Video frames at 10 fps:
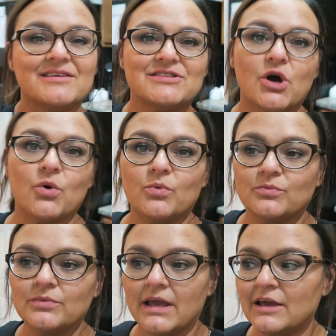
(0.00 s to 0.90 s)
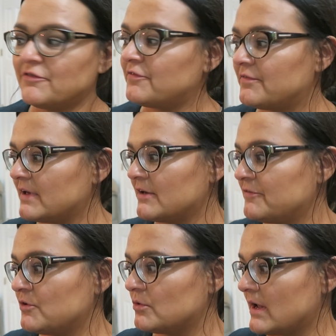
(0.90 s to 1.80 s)
So if
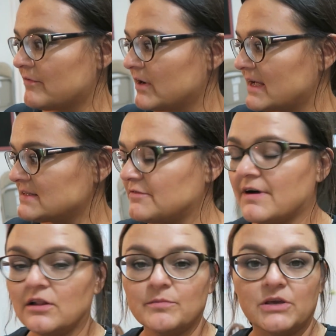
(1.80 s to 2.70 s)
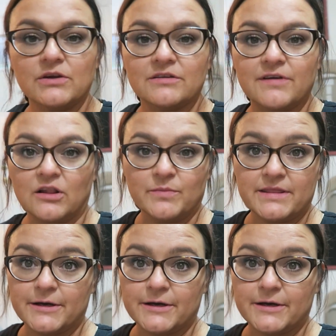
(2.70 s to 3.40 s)
you'd ever like to follow me, you can follow me